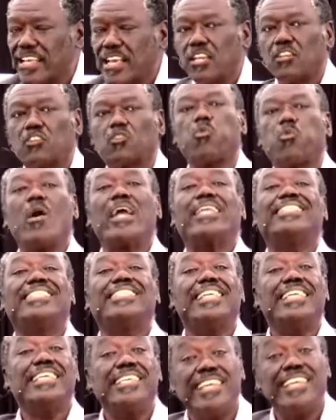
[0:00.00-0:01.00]
20
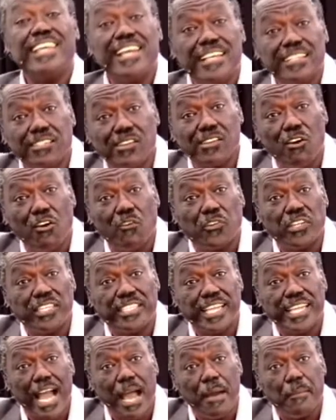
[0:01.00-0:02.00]
years of
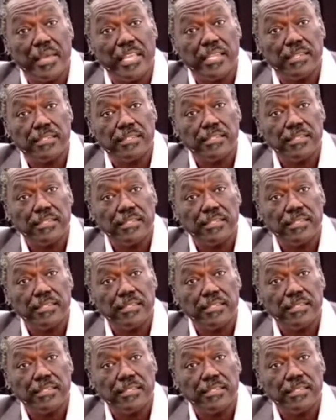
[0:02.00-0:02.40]
retirement.